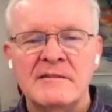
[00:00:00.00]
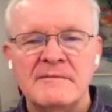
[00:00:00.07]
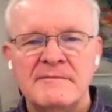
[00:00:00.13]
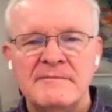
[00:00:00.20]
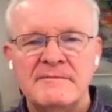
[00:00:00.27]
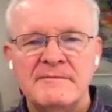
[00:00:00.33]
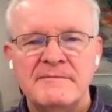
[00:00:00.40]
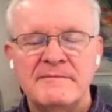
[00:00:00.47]
out.
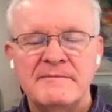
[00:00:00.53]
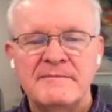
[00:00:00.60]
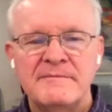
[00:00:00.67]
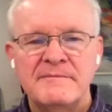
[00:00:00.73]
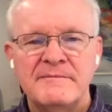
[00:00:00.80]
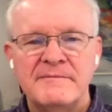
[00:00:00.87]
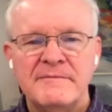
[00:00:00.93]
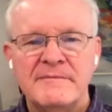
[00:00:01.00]

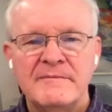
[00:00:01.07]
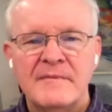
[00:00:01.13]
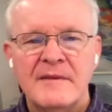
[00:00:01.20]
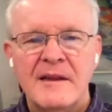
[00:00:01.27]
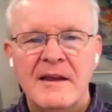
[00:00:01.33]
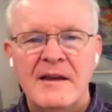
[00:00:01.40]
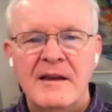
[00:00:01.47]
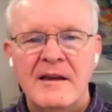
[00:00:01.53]

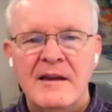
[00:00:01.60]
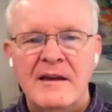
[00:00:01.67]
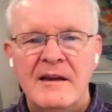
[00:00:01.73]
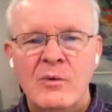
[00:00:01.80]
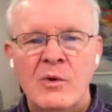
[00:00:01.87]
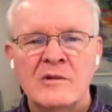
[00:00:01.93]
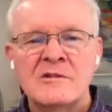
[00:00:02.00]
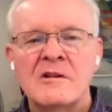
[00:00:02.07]

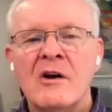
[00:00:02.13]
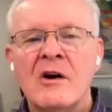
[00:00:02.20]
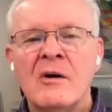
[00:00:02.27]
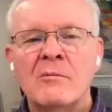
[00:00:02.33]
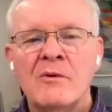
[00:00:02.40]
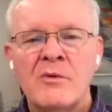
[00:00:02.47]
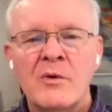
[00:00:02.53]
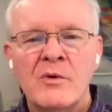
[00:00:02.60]
It wasn't
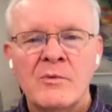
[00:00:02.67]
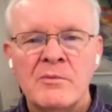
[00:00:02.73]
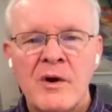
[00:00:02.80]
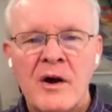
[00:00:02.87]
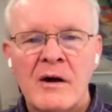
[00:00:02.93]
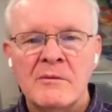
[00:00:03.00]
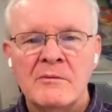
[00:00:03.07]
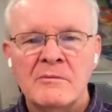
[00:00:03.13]
long before the
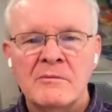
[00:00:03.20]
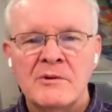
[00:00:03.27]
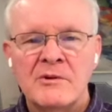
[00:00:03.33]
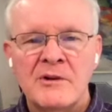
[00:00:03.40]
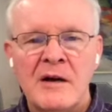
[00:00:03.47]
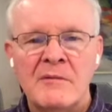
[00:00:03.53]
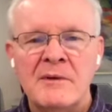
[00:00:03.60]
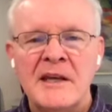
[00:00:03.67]
problem
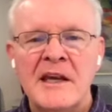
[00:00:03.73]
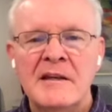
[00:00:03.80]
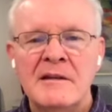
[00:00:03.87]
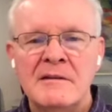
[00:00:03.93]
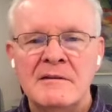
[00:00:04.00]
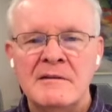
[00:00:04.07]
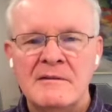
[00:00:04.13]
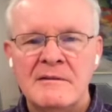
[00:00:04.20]
could not be
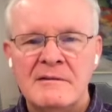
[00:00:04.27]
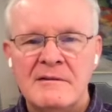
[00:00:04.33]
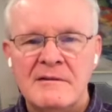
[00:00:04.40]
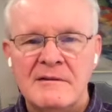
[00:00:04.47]
hidden.